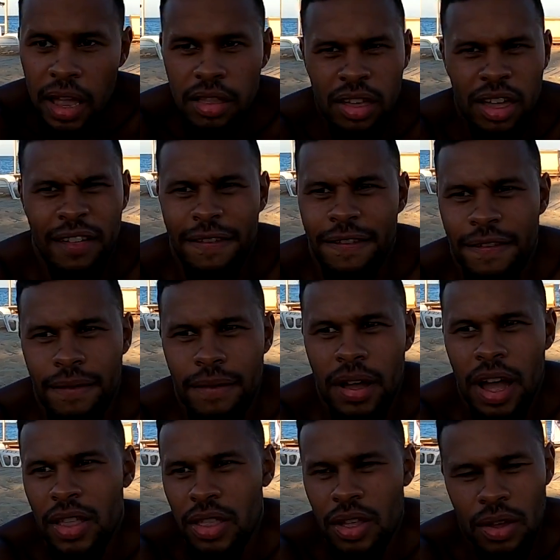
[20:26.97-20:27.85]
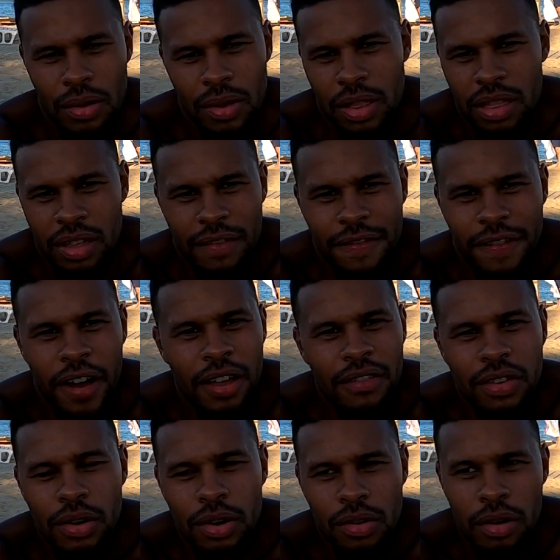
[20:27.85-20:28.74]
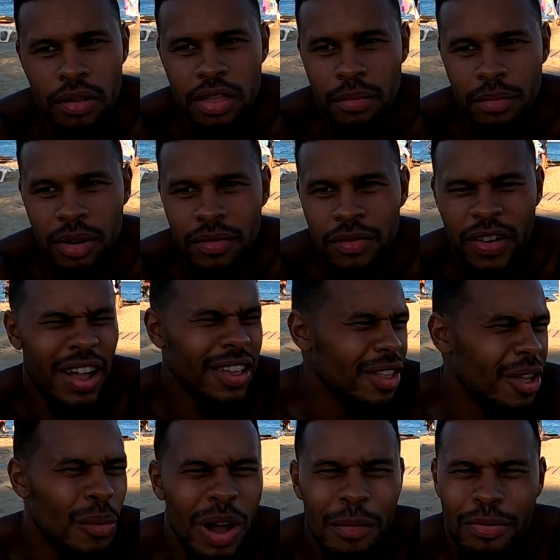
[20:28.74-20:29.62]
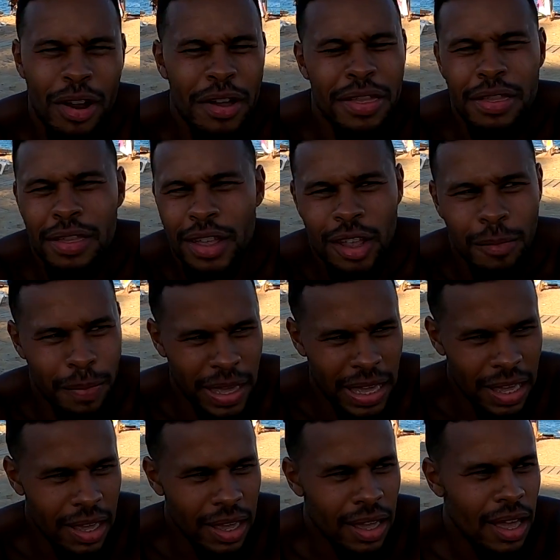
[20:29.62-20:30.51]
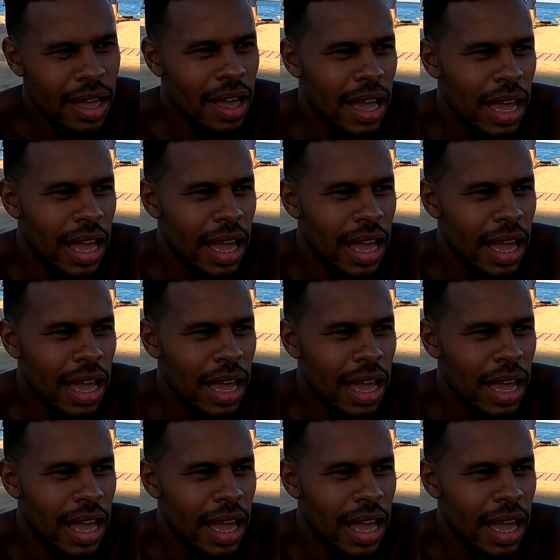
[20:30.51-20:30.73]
It's like, I don't know, it's like five euros a month. I don't know what price it's going to be.